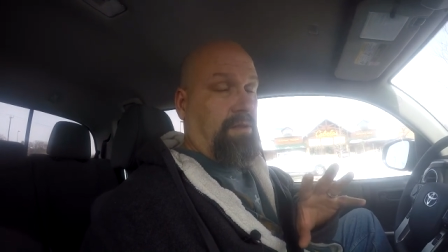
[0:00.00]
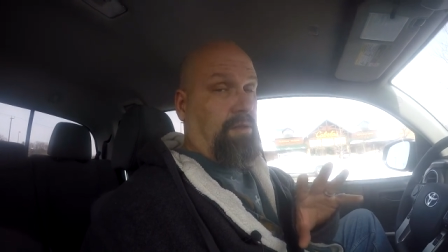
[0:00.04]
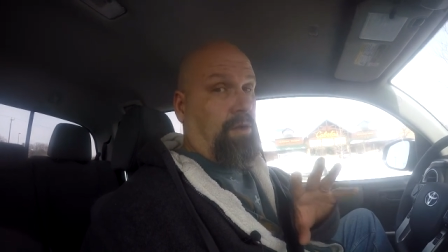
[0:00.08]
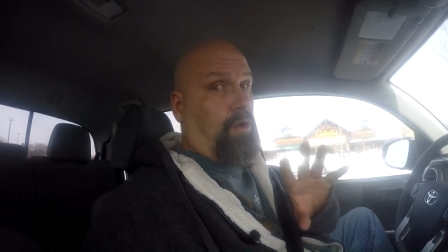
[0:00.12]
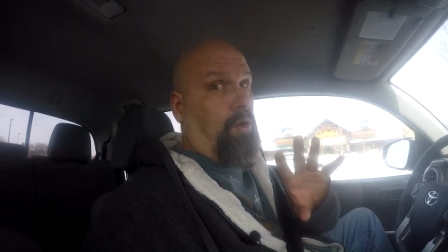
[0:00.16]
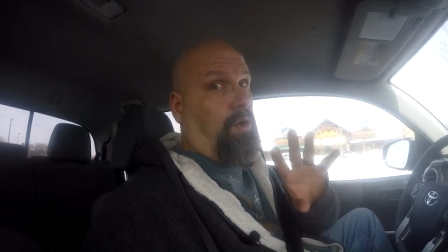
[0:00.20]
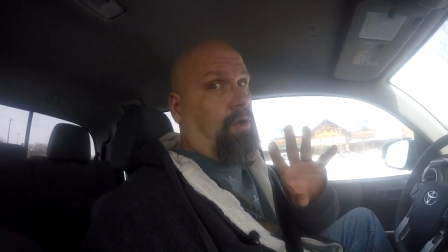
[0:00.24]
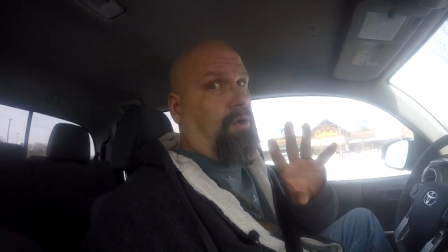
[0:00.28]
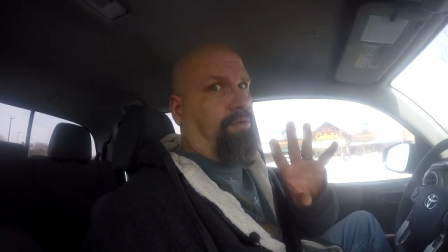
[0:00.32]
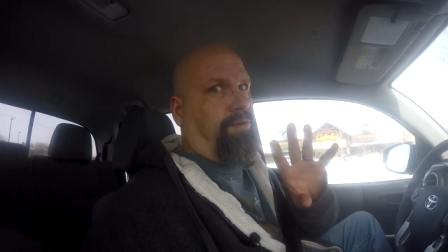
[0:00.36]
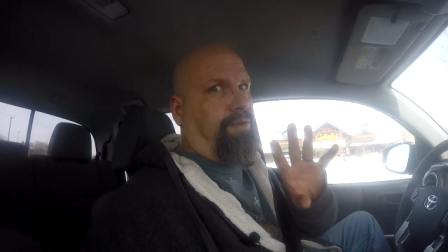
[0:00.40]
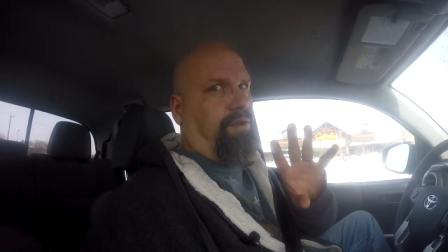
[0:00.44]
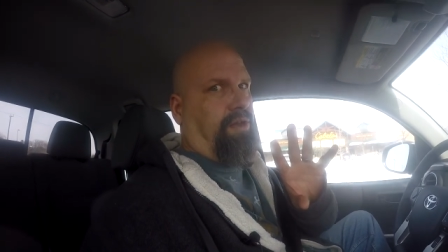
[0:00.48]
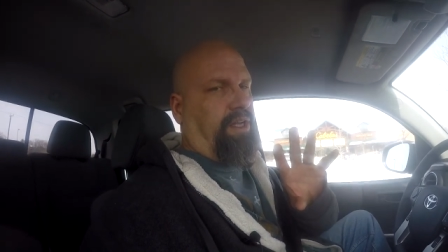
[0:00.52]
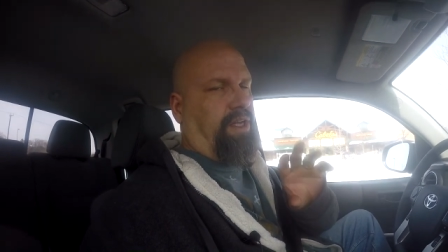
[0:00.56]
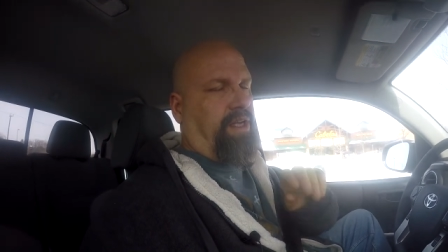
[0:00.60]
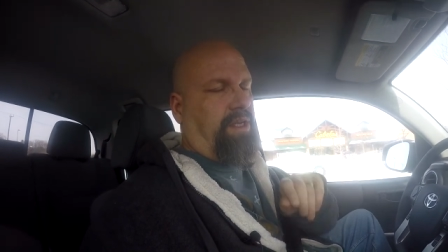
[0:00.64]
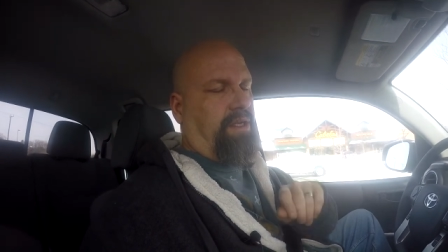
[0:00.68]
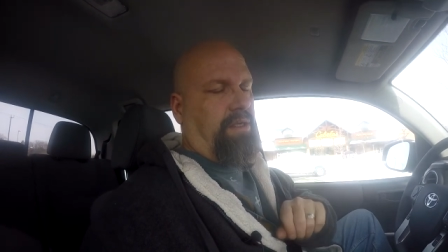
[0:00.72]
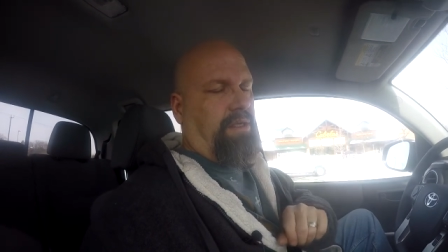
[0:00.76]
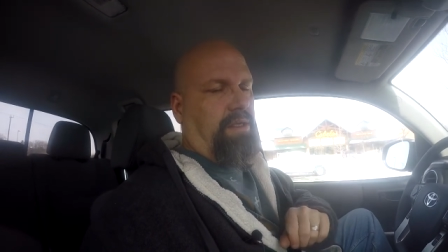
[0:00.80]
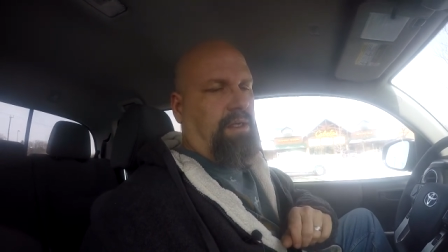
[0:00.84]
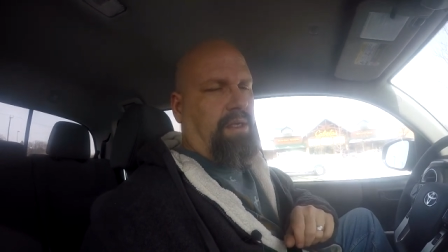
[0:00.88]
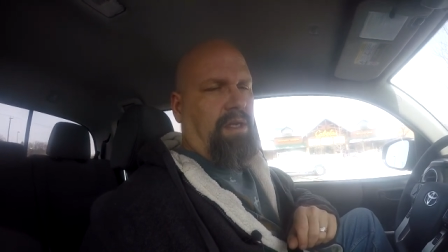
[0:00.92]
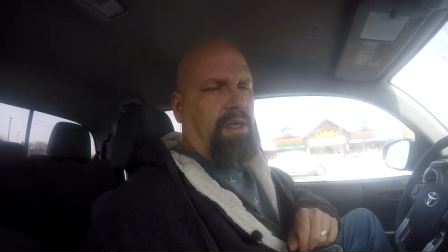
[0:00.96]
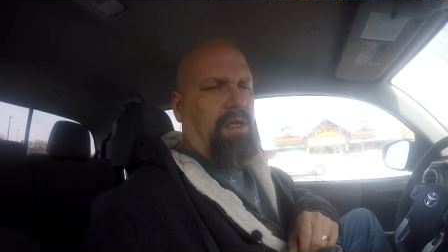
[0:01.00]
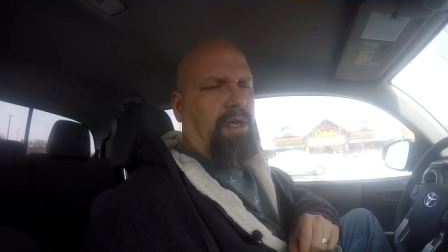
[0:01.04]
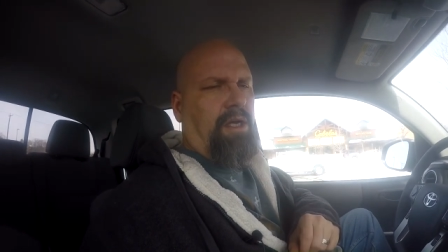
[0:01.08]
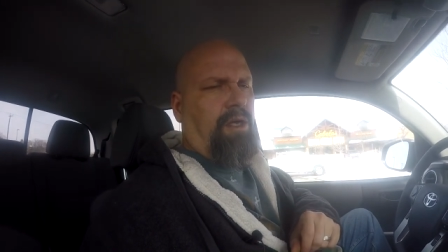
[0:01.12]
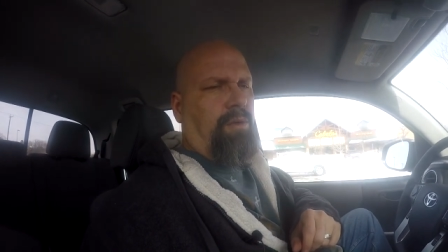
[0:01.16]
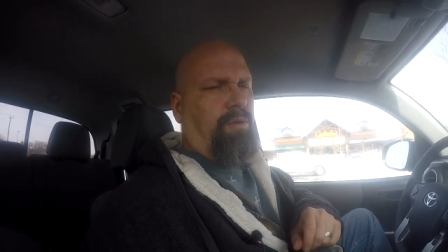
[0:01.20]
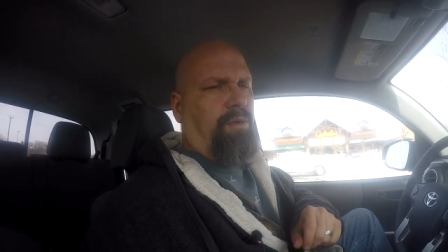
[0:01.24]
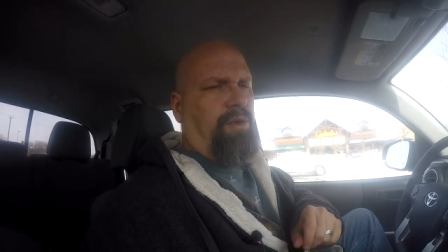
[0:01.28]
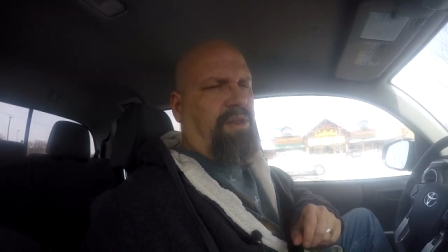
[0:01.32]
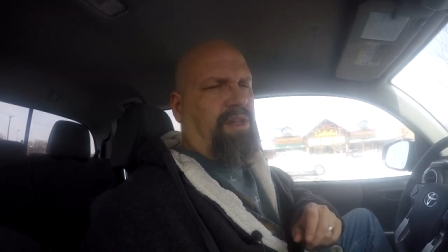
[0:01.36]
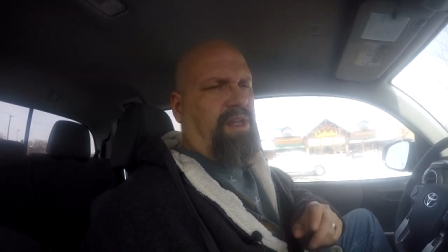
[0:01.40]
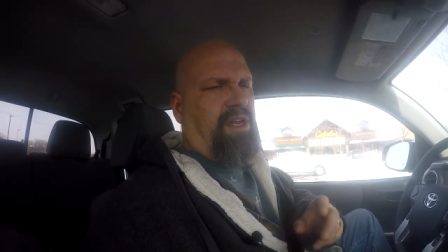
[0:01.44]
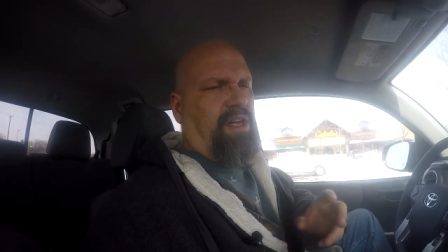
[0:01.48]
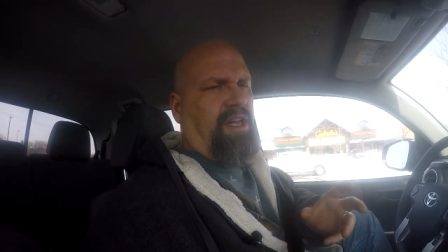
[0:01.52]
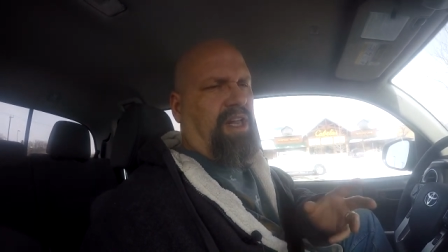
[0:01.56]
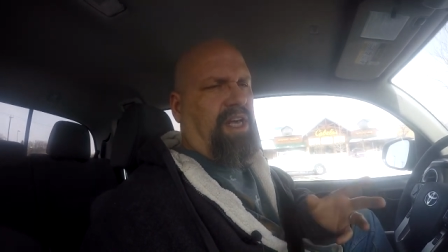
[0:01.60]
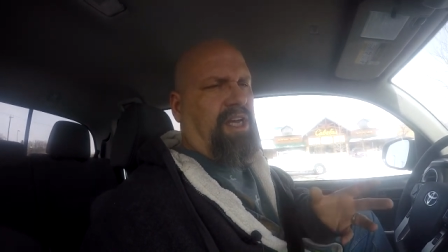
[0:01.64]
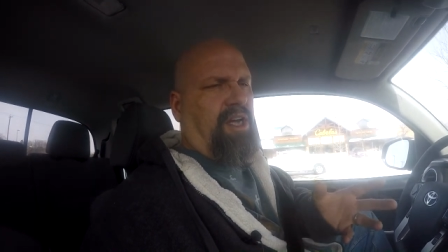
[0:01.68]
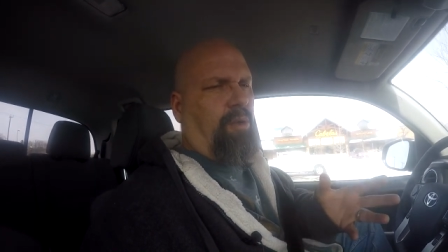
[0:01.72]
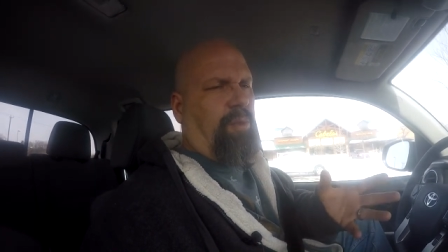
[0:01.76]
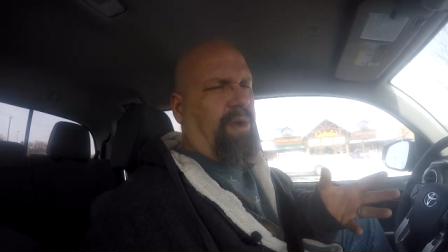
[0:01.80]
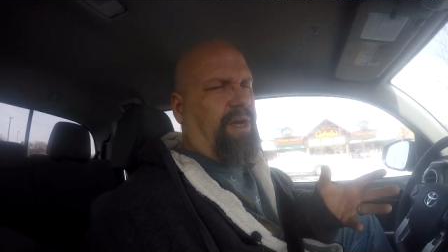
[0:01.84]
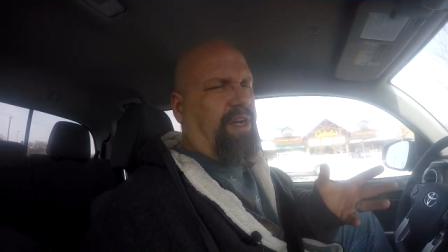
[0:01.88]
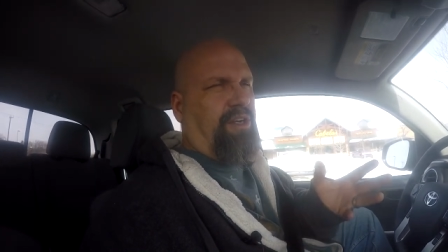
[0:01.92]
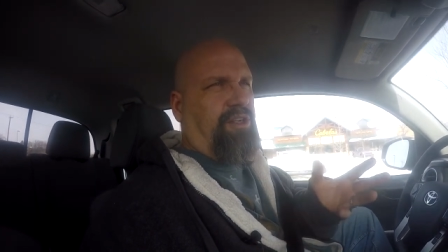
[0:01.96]
hopefully, within like
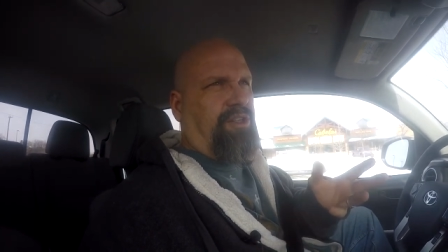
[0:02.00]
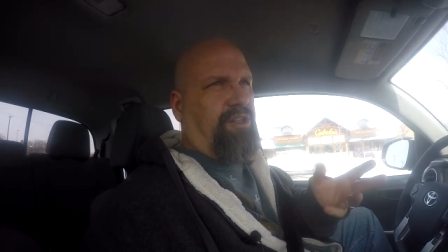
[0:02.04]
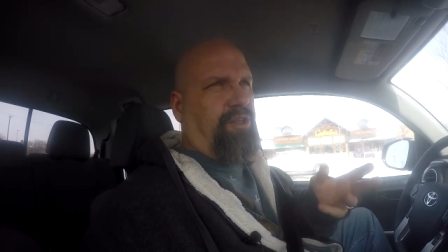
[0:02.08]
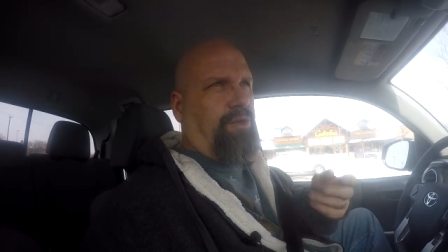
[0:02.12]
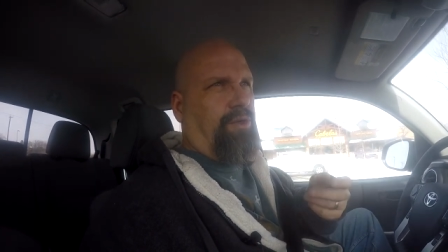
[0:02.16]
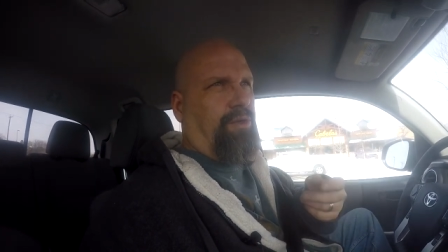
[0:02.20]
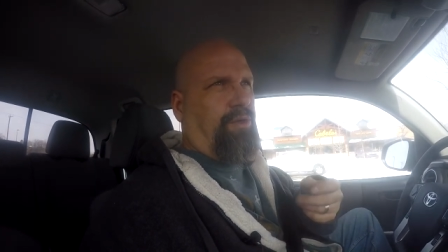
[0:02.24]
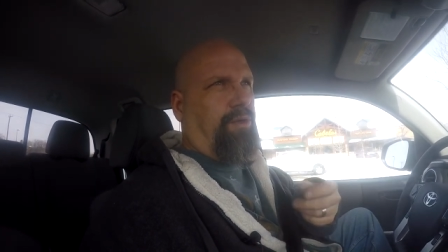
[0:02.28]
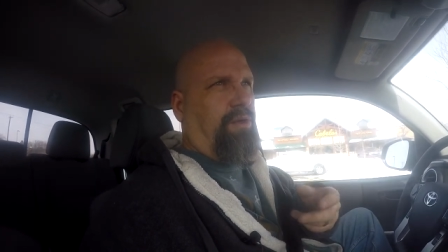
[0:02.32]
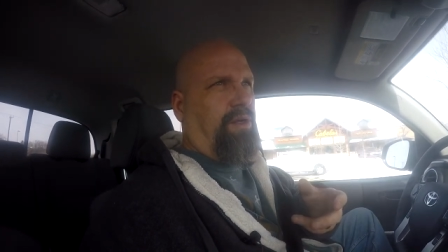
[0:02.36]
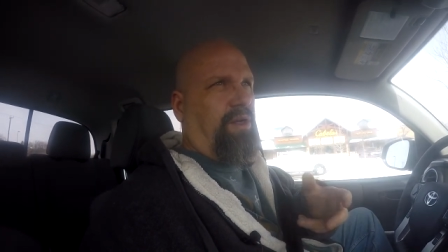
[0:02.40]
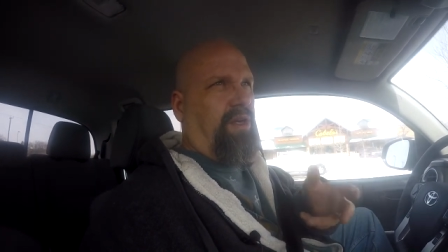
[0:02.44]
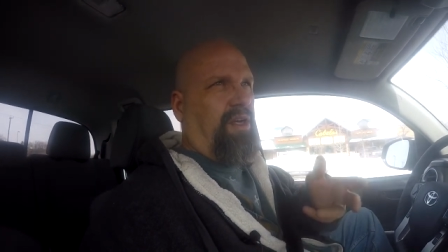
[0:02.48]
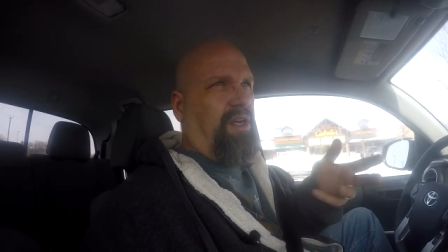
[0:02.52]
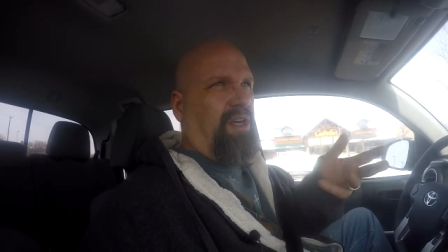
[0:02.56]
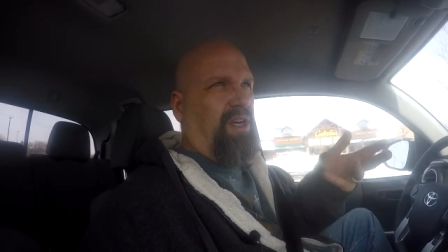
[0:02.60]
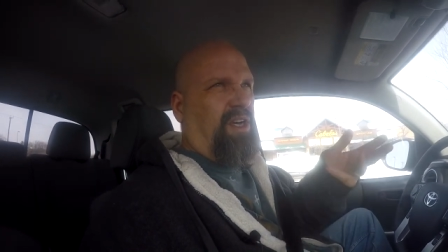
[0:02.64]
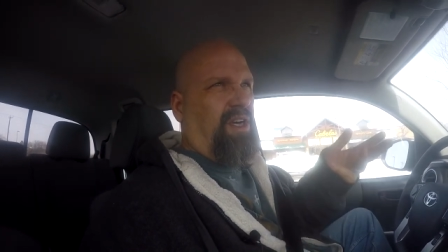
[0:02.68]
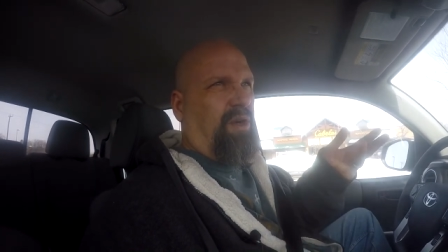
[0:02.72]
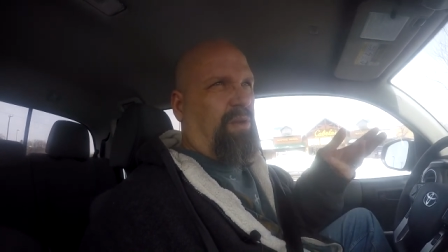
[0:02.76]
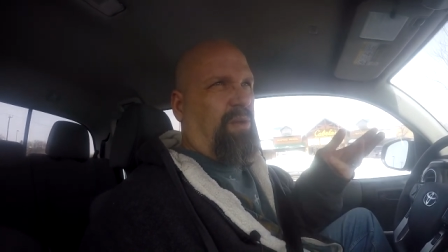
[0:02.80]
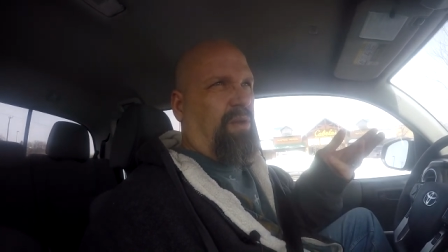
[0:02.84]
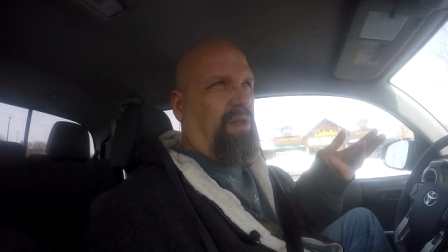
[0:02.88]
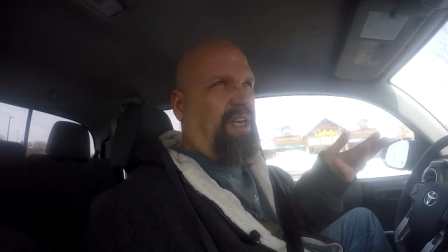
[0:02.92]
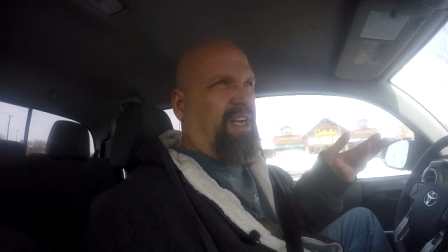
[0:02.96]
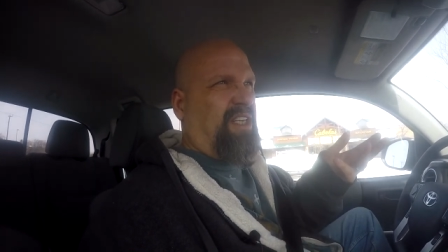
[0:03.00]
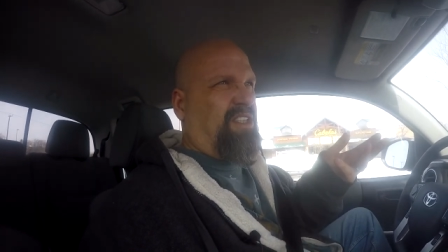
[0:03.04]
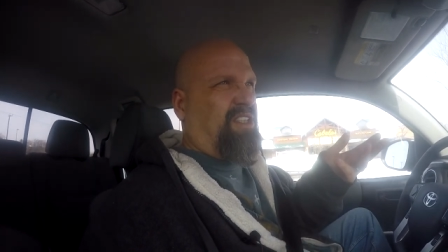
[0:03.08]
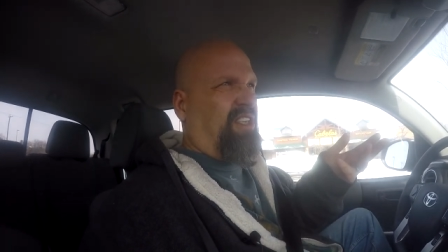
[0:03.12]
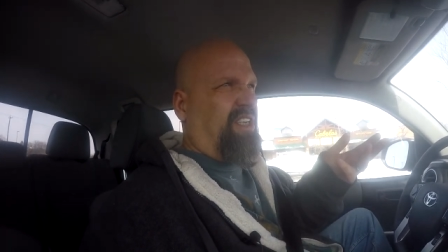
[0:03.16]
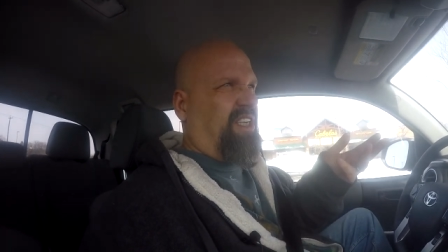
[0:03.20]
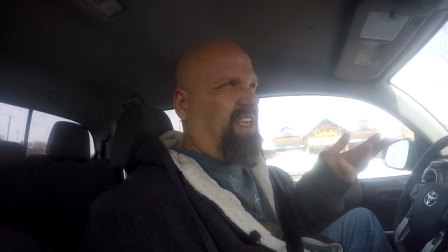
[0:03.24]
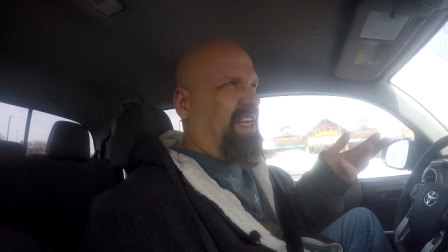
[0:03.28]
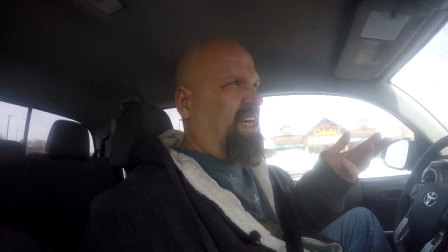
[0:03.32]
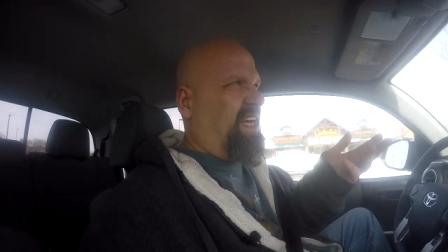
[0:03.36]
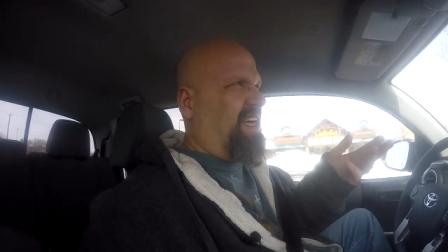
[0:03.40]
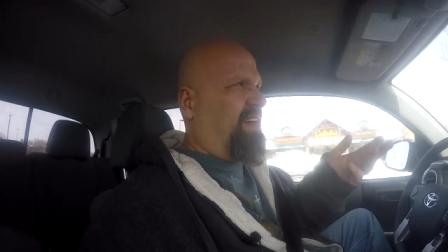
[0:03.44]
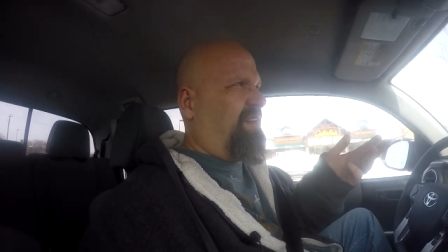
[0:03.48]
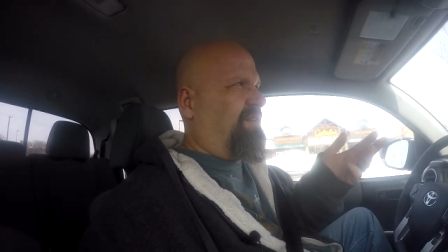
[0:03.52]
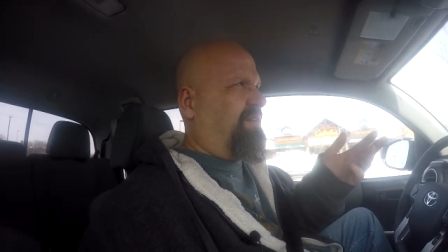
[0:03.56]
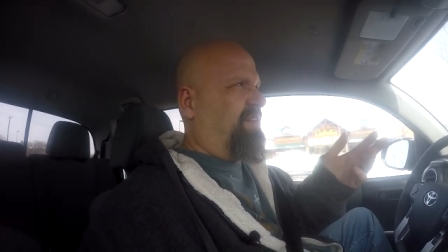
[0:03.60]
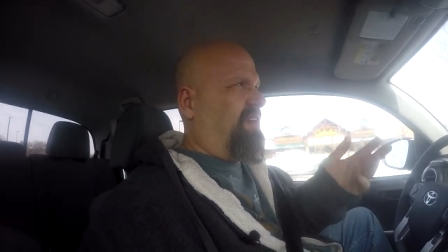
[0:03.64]
a week or two, we'll actually have